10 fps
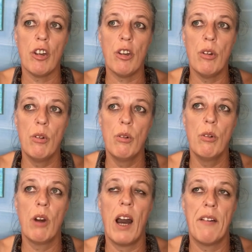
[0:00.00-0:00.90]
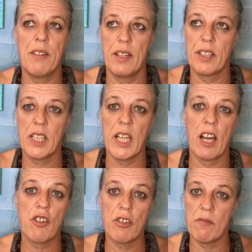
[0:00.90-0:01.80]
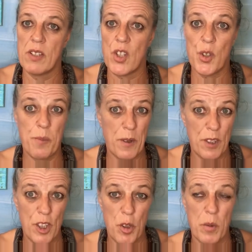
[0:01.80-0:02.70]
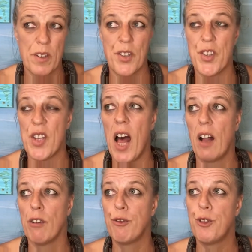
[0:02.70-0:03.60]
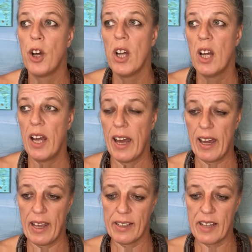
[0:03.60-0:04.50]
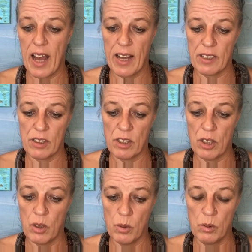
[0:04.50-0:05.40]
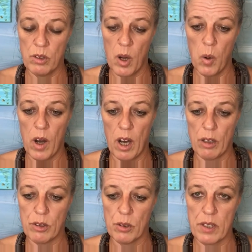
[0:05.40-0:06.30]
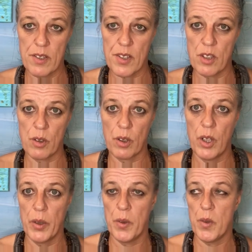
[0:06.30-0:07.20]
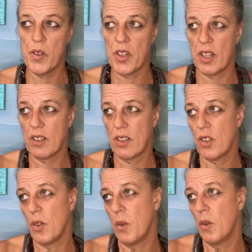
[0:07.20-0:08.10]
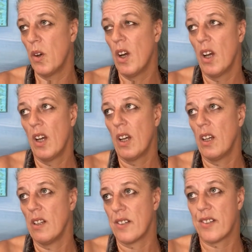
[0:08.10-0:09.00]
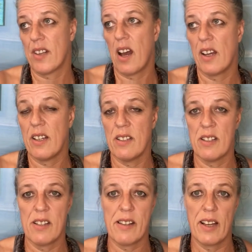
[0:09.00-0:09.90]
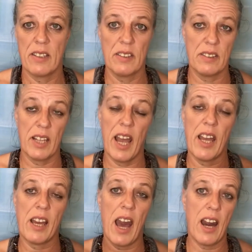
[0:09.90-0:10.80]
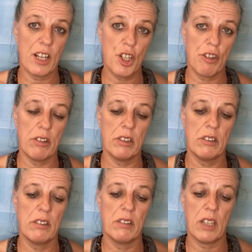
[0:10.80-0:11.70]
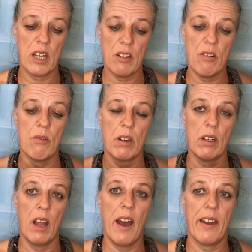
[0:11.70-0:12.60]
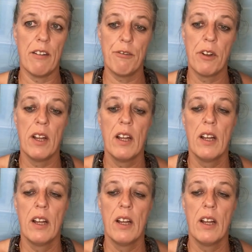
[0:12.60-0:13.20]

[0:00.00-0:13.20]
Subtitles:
you have that connection with spirit yourself, and you know how to listen to clues and to signs and take action in your life.